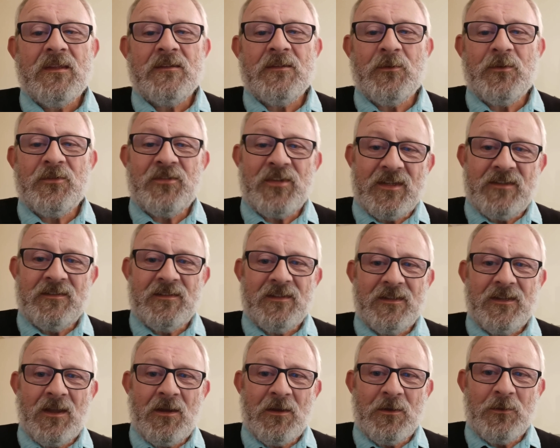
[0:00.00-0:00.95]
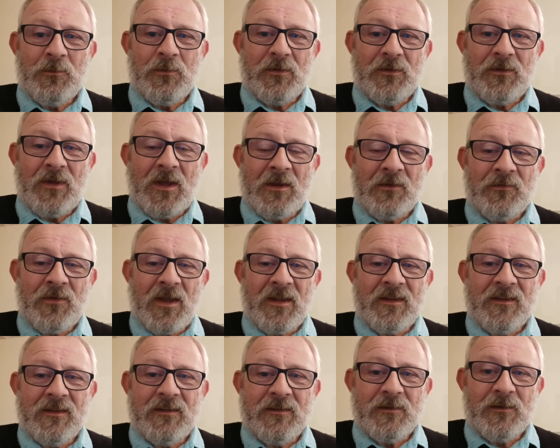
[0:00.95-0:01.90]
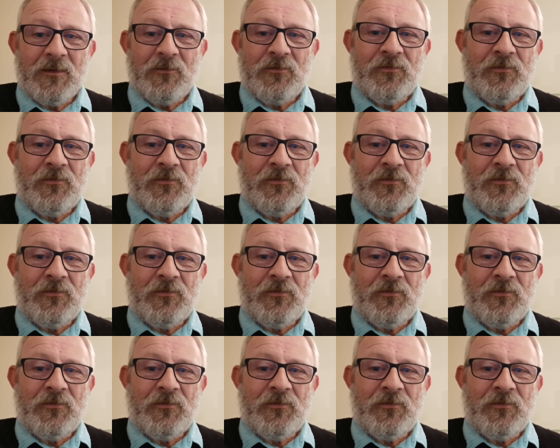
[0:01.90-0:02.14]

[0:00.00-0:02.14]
So essentially I've added